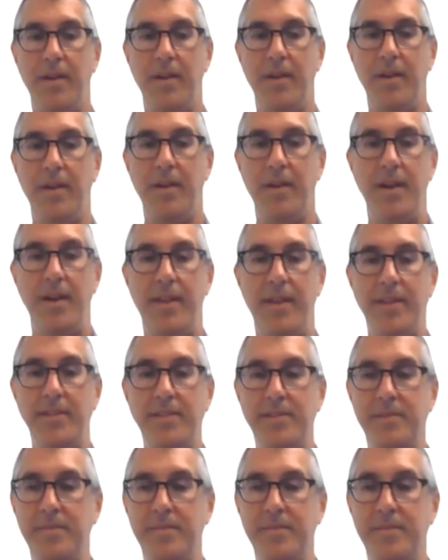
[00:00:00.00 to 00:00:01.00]
Yeah,
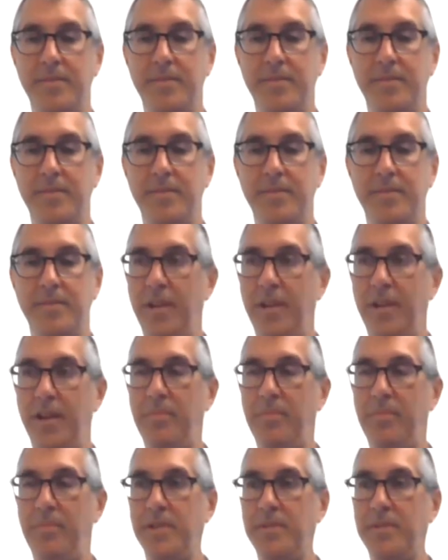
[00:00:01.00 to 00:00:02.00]
that's you know the
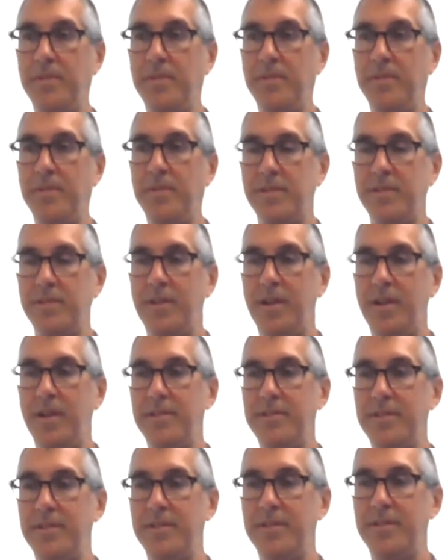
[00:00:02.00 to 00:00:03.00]
airport's been
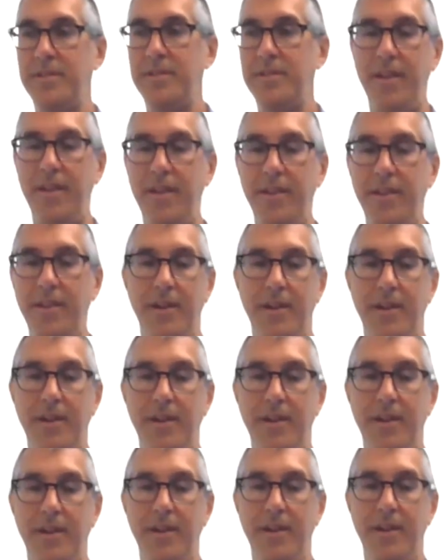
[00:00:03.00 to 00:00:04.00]
discussed in a lot of
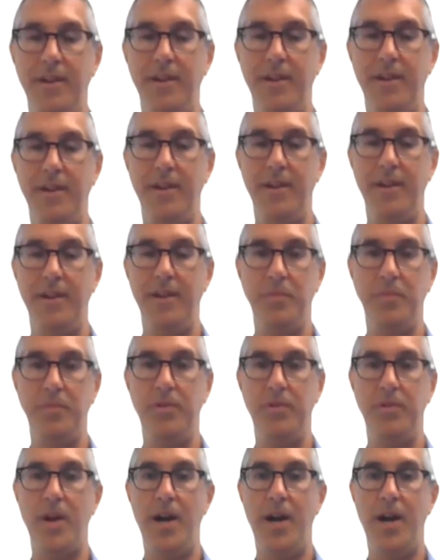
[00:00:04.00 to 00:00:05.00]
the the
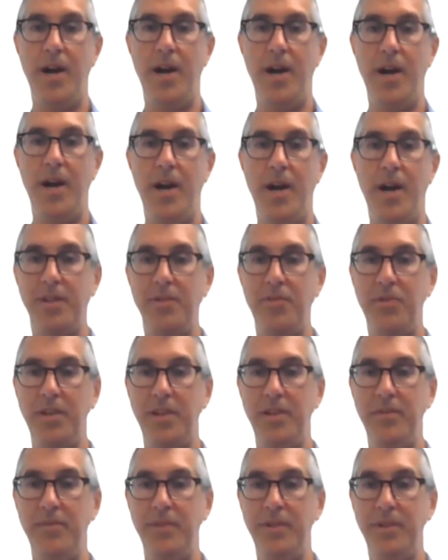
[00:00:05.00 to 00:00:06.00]
commuter routes. I think
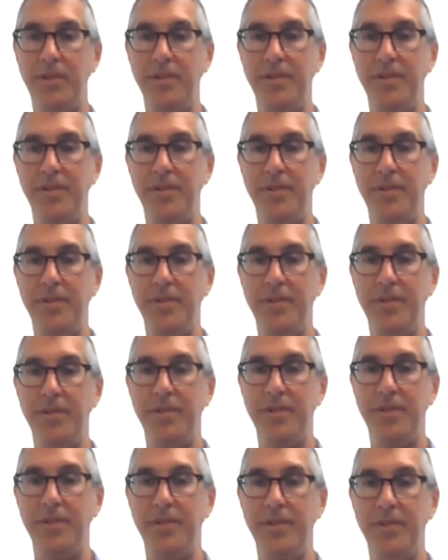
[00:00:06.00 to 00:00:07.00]
even
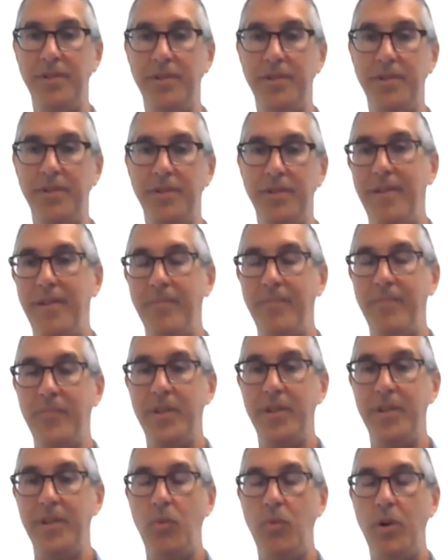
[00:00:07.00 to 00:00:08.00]
um,
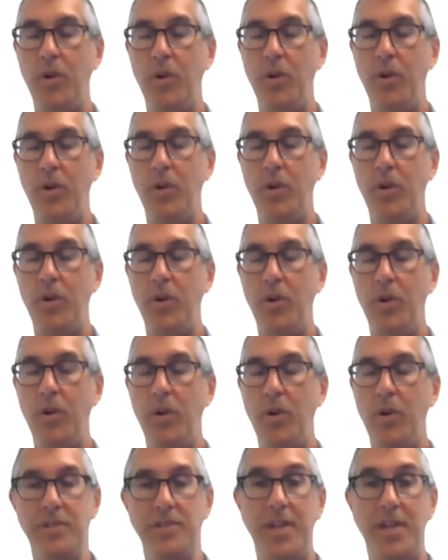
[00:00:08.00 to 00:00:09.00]
you know what routing you
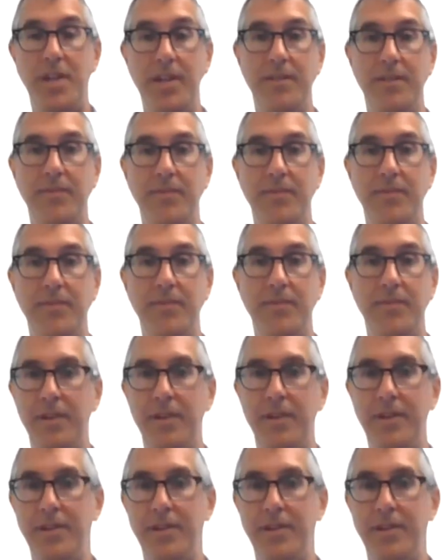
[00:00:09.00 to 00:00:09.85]
would take if you did a